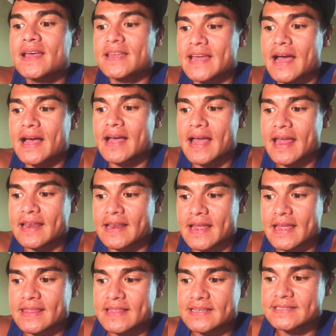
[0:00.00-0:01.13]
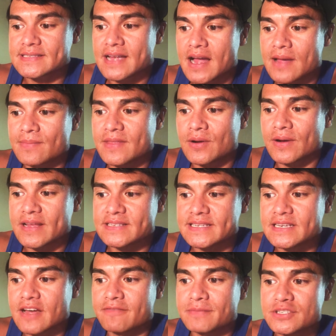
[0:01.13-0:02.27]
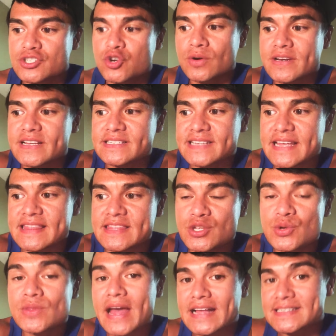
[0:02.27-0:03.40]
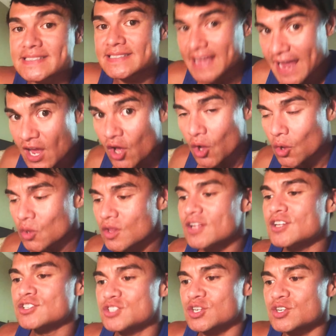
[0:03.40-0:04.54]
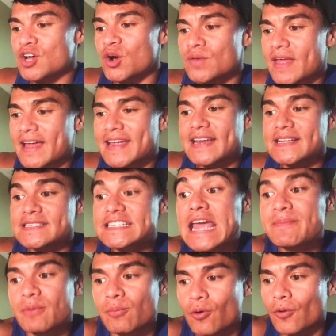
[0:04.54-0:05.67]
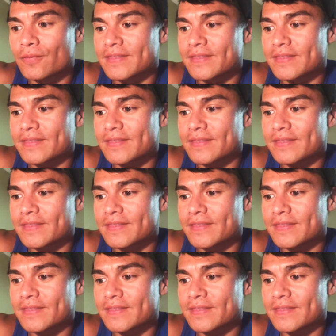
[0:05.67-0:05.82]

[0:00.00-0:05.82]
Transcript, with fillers: Yeah, and in this time there is enough maturities into that scale to know that it is capable.